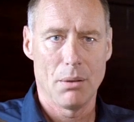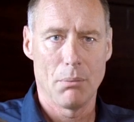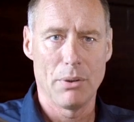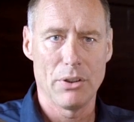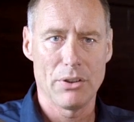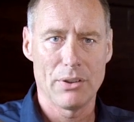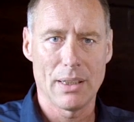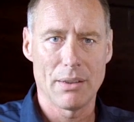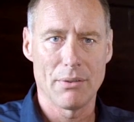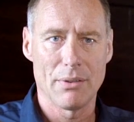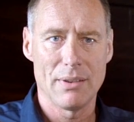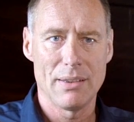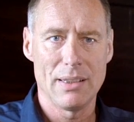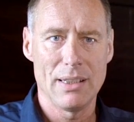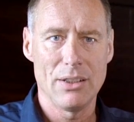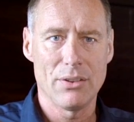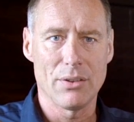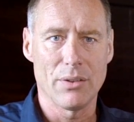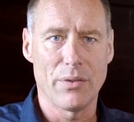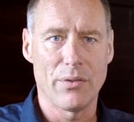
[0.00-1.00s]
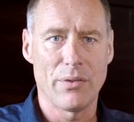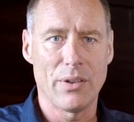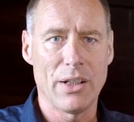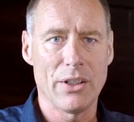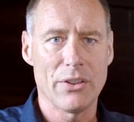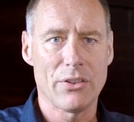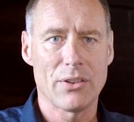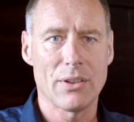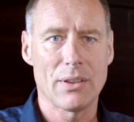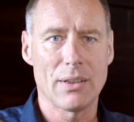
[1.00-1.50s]
which guarantees a
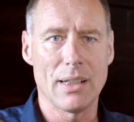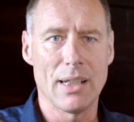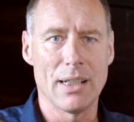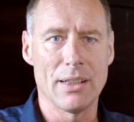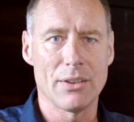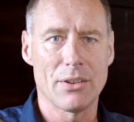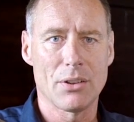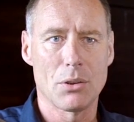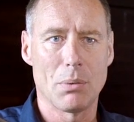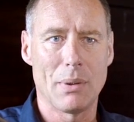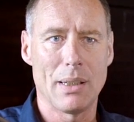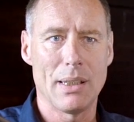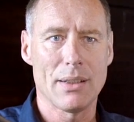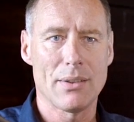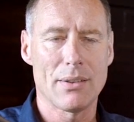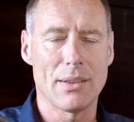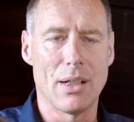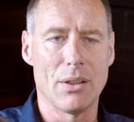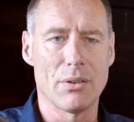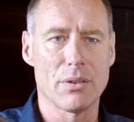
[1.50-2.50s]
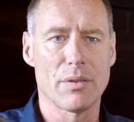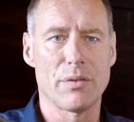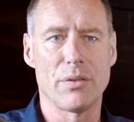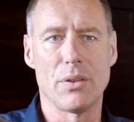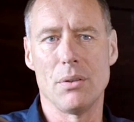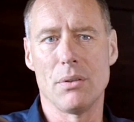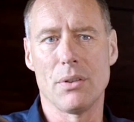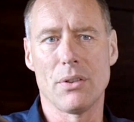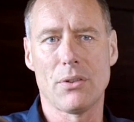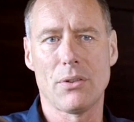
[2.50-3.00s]
faster and quieter
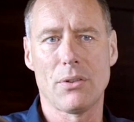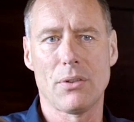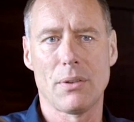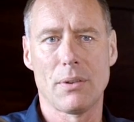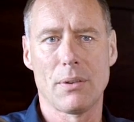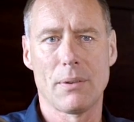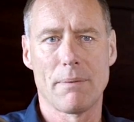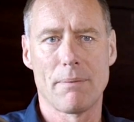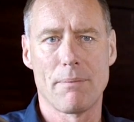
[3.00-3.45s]
autofocus.